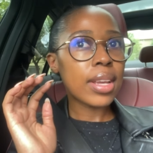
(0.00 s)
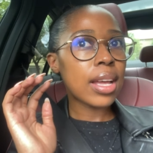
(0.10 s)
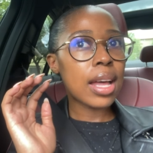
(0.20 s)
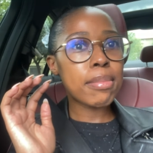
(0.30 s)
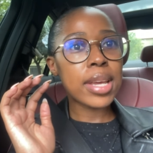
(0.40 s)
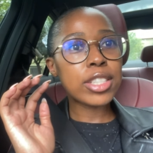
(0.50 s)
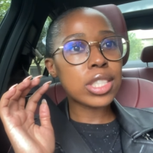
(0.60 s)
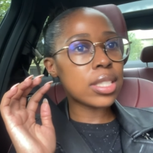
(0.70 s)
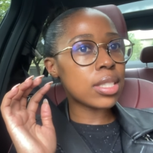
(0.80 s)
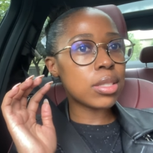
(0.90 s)
I'm
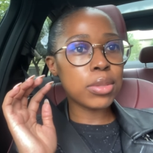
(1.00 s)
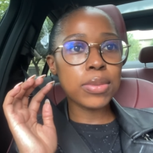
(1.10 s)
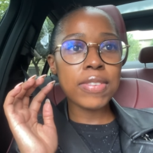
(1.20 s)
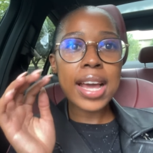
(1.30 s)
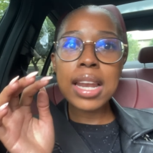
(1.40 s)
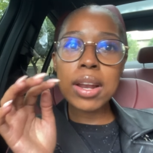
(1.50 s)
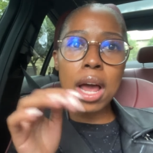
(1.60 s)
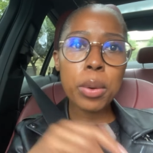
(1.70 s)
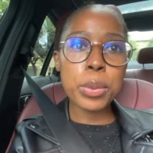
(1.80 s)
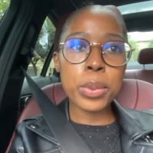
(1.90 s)
interested to find out
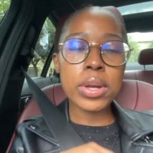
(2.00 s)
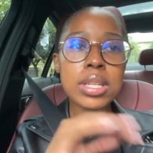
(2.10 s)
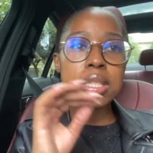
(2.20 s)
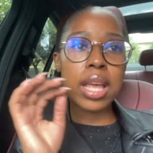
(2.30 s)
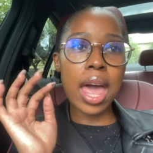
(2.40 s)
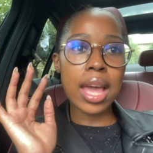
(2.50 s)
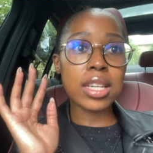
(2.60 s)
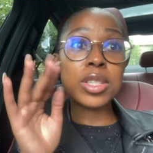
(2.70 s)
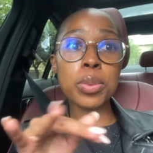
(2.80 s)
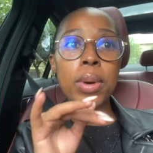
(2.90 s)
how it works
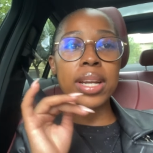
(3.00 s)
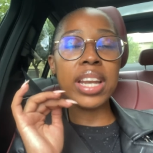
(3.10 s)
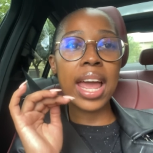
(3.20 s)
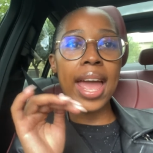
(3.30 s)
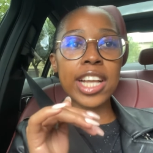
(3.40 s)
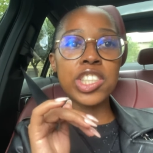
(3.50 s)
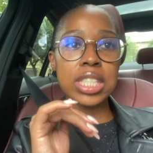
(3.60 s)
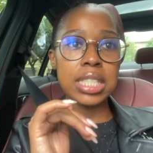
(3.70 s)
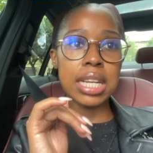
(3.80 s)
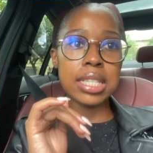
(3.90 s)
and what it
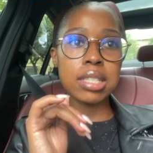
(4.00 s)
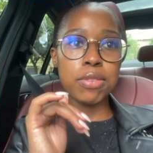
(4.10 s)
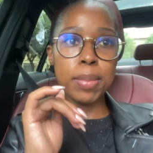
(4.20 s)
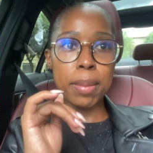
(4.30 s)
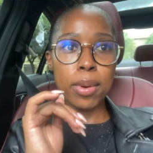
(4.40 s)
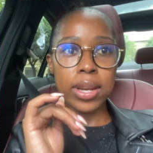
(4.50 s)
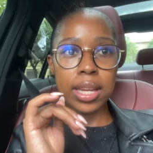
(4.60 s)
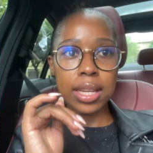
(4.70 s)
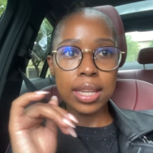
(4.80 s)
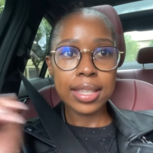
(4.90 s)
actually does for my
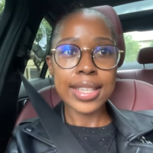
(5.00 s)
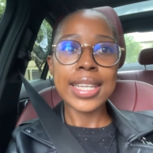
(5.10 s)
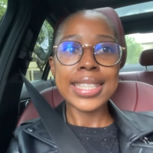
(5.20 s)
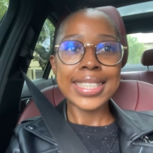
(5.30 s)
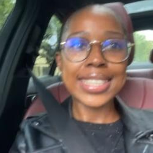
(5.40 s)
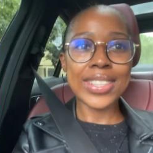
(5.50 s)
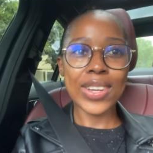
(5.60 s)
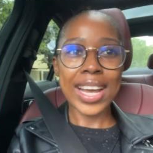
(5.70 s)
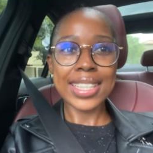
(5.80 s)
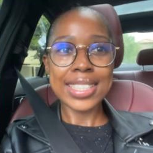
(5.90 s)
body. Check
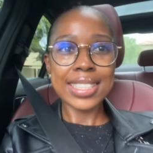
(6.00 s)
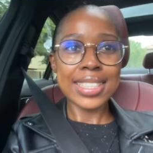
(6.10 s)
you guys.